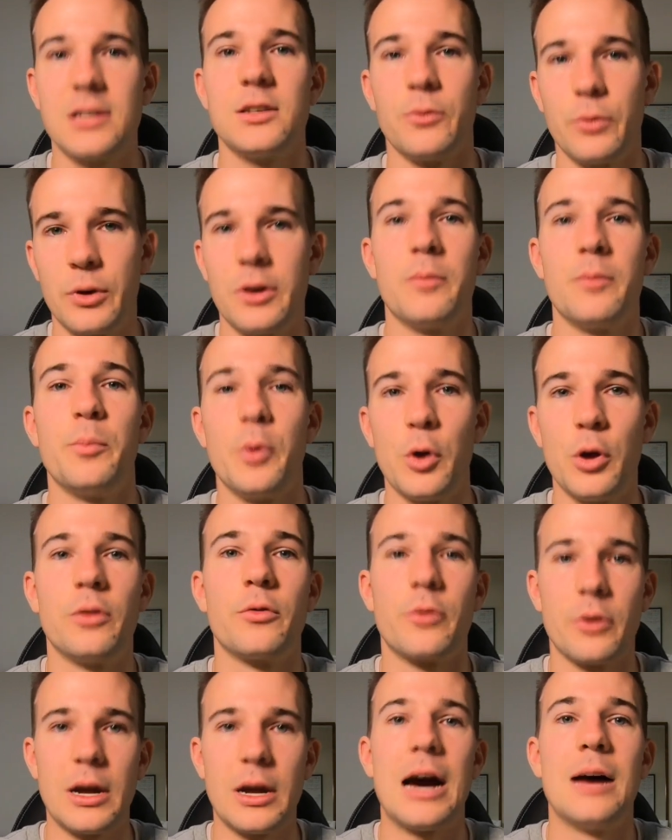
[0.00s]
And we're going to burn
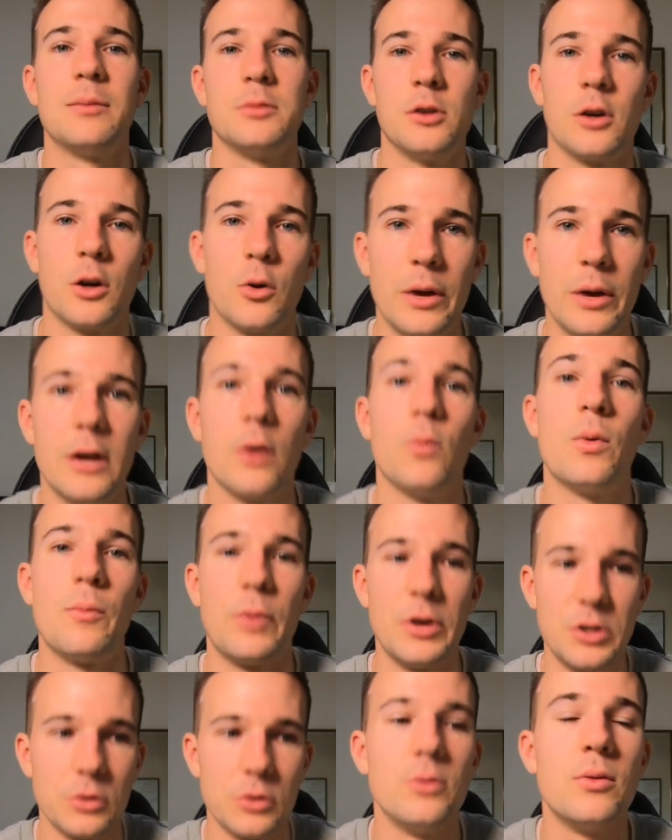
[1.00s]
through carbs a lot quicker when
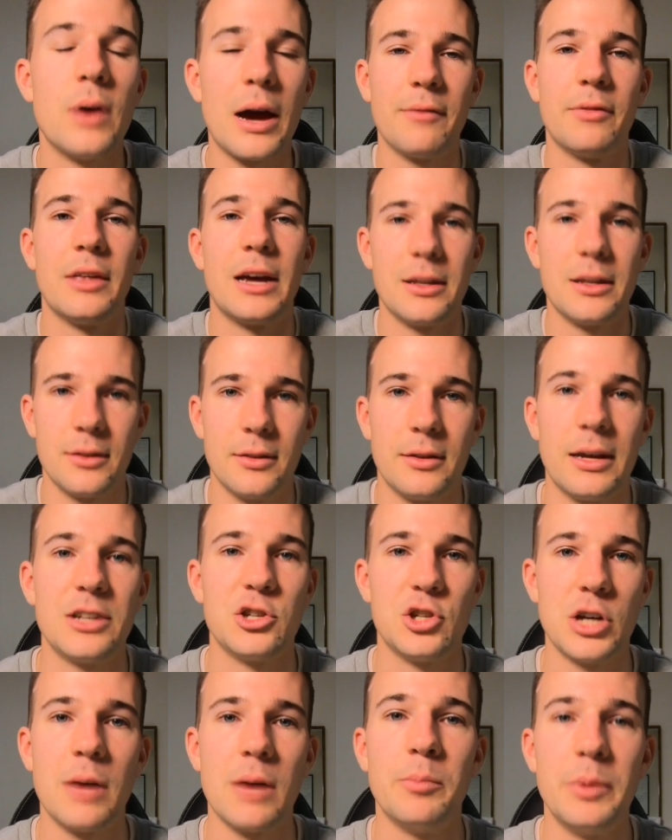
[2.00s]
we do have that, that
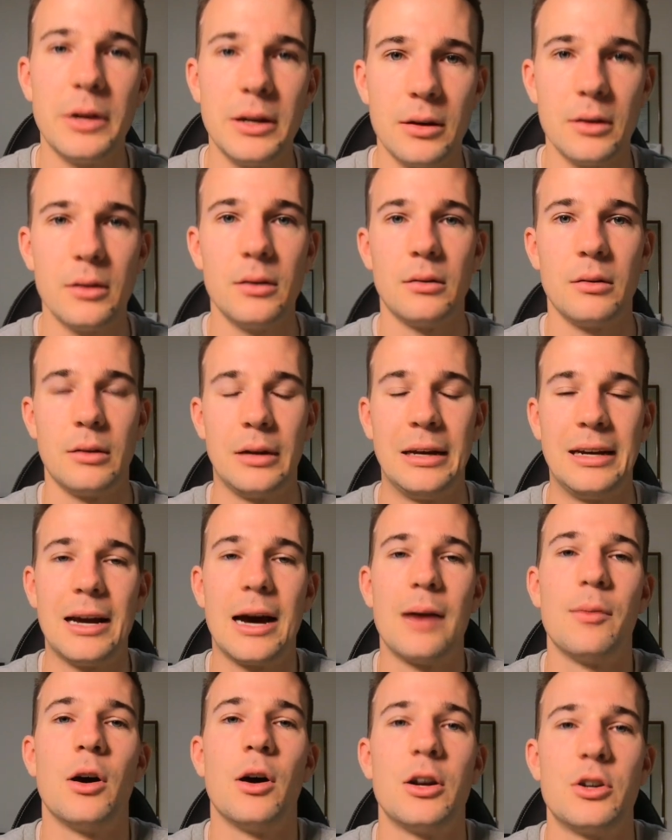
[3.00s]
jump in in
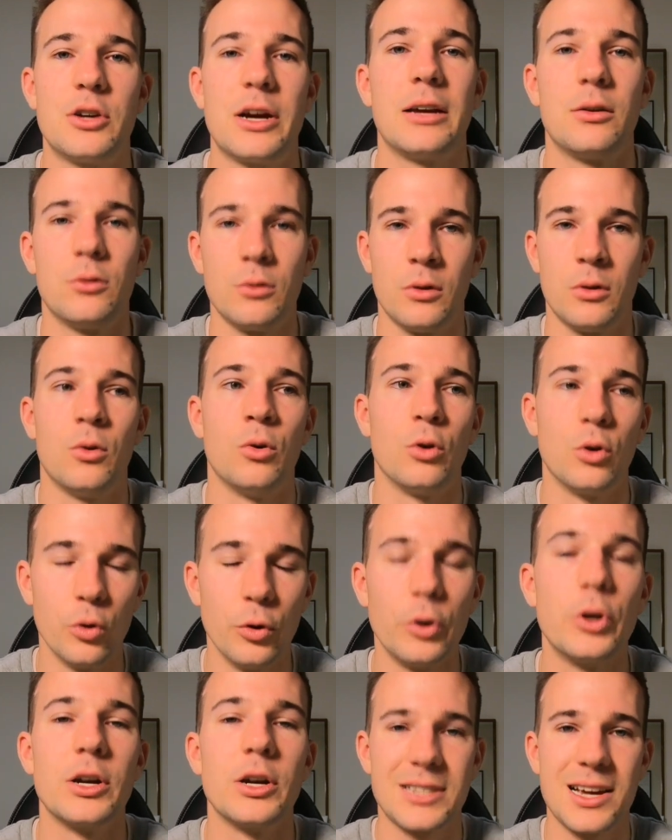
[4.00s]
carbohydrate or, or,
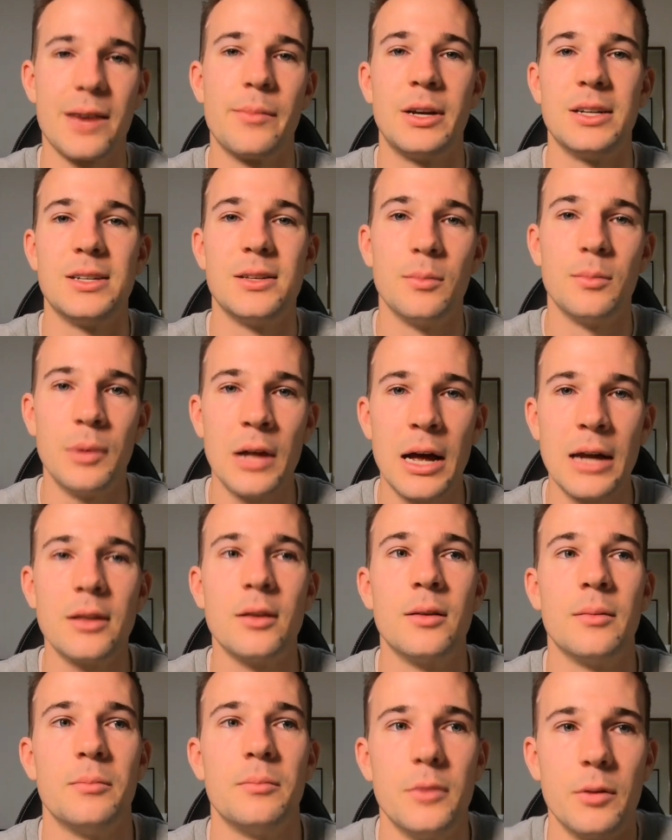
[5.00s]
glucose coming into the blood and
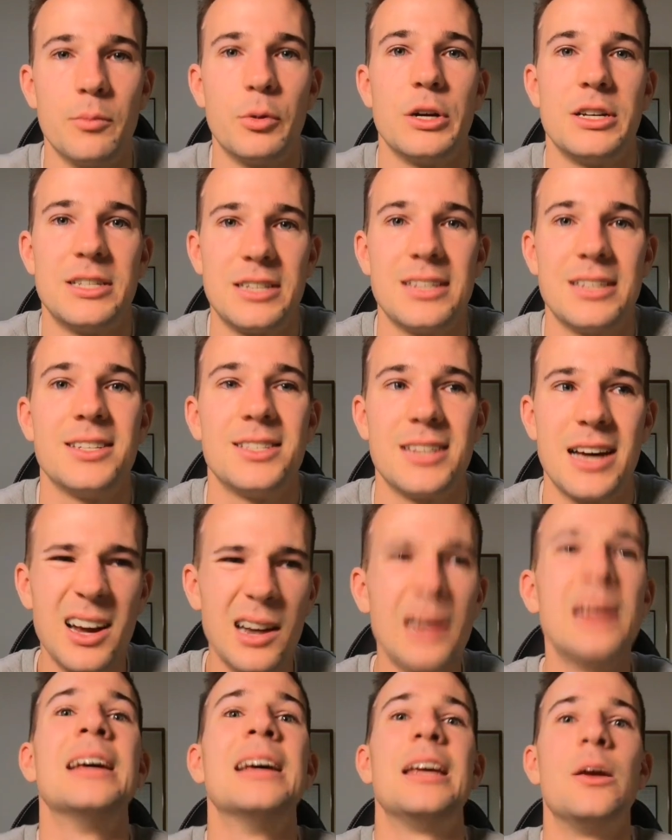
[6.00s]
the, the, body senses
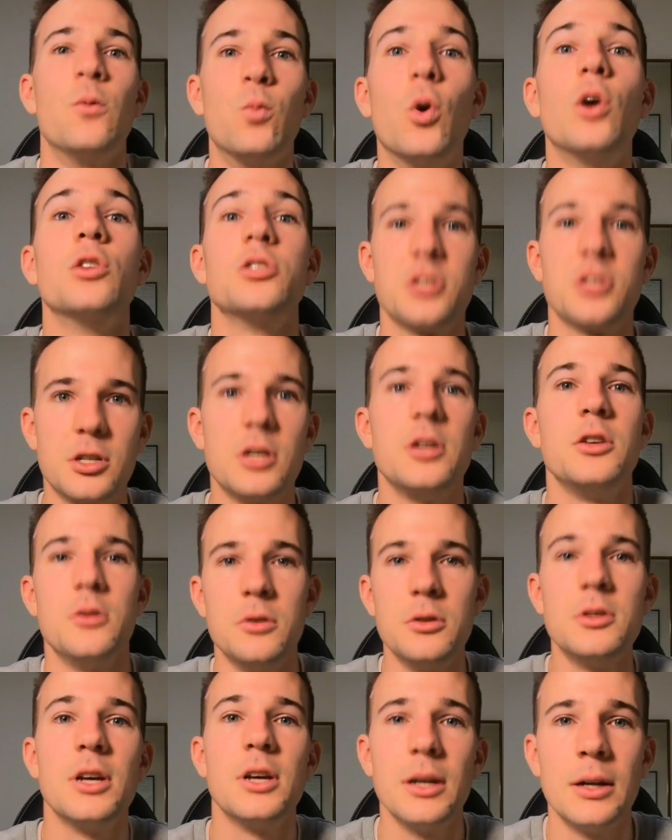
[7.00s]
that it wants to
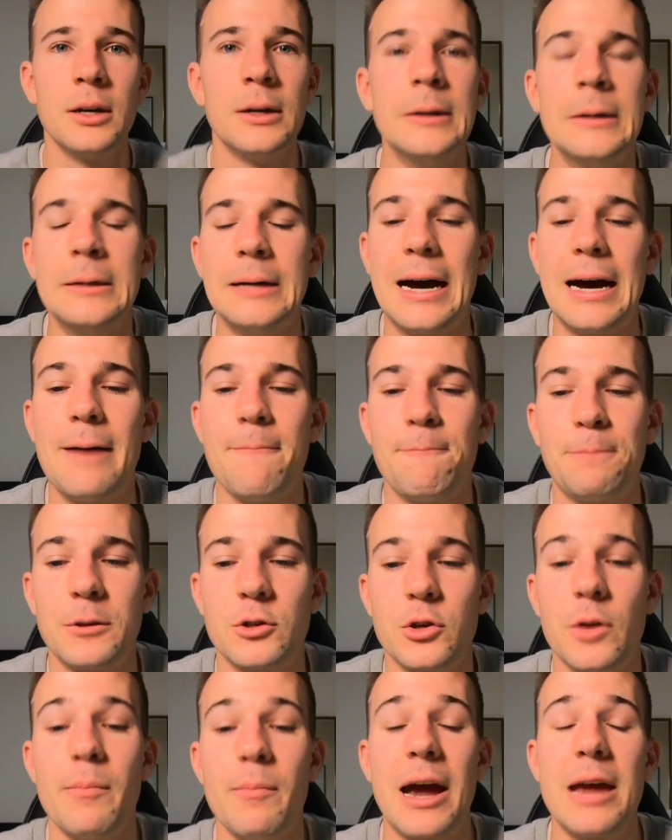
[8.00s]
use it um,
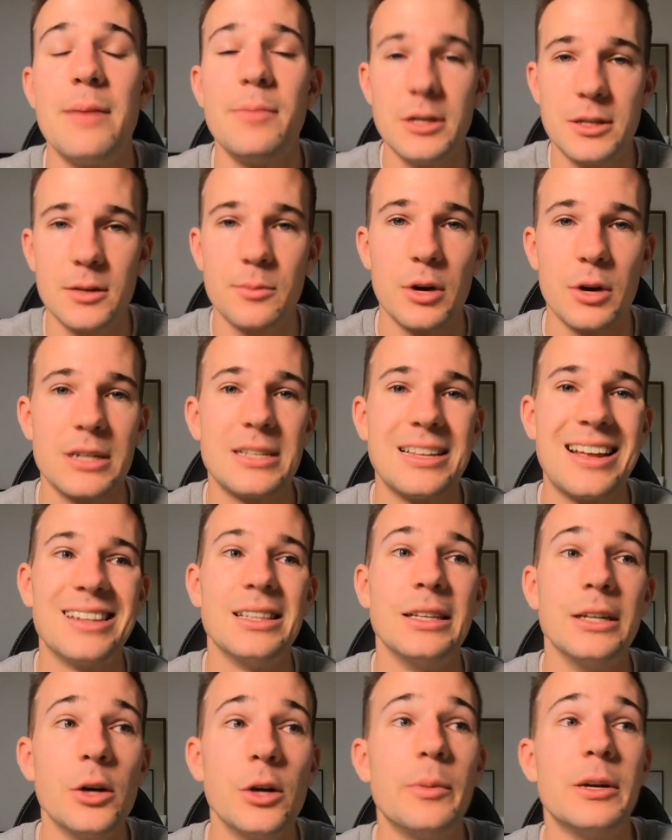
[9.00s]
so maybe suppressing that a
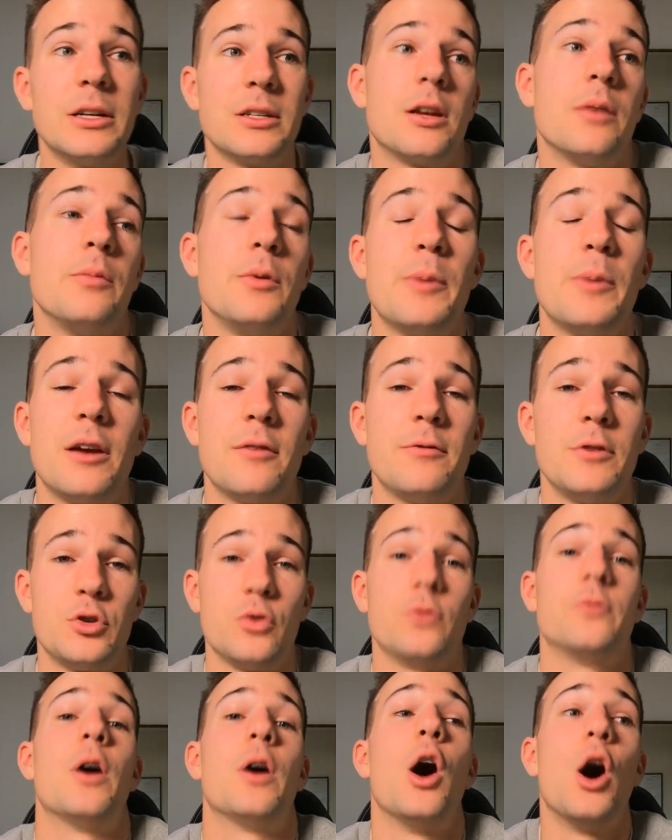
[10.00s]
little bit is going to be
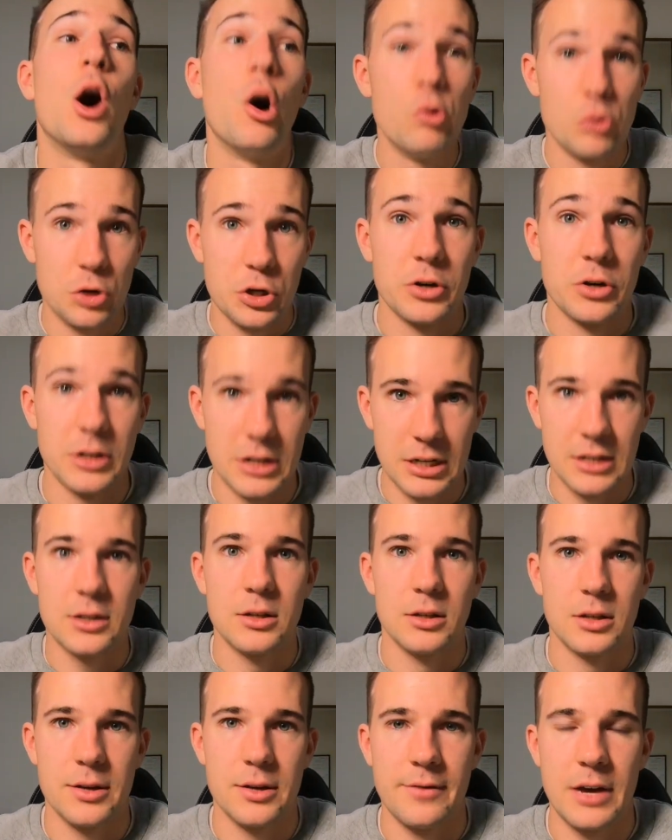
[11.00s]
beneficial for ultra
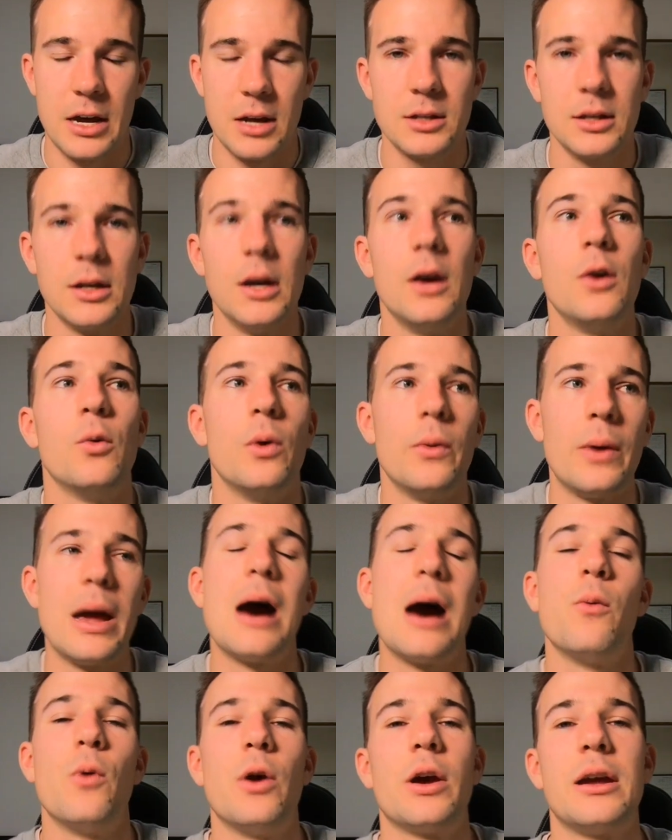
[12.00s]
distance events where we
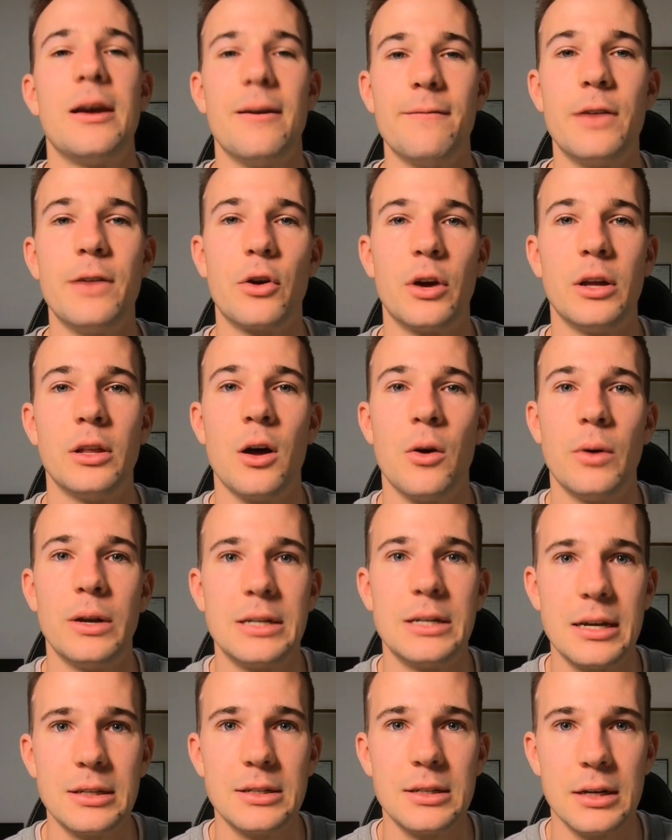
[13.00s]
are working at very low
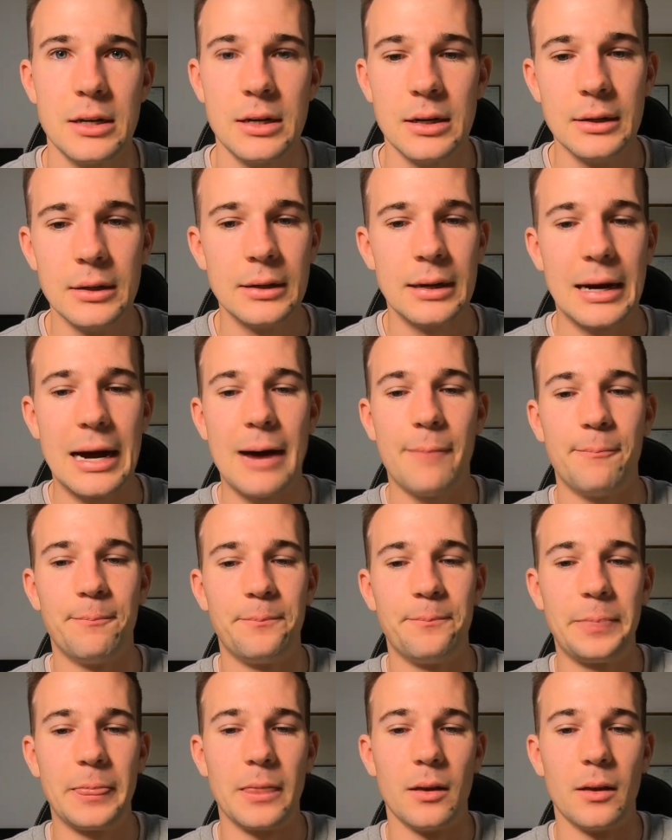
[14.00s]
intensity um,